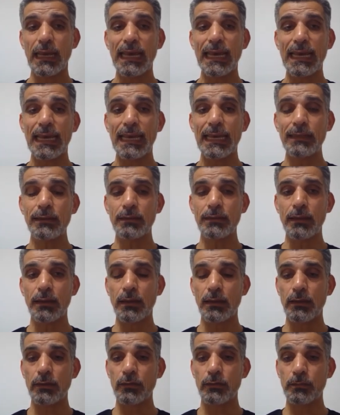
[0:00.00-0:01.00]
and
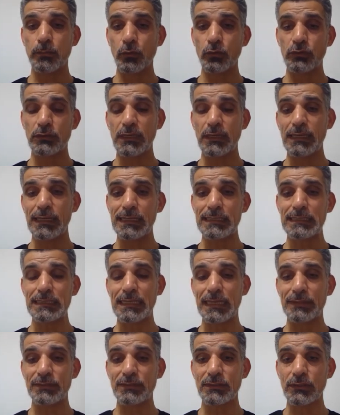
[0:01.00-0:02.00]
the
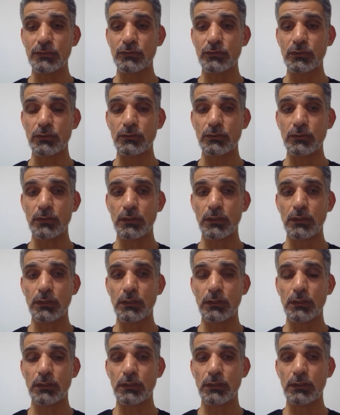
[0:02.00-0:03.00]
spontaneously assisted
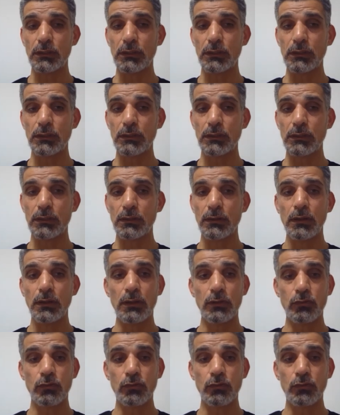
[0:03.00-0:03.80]
uh,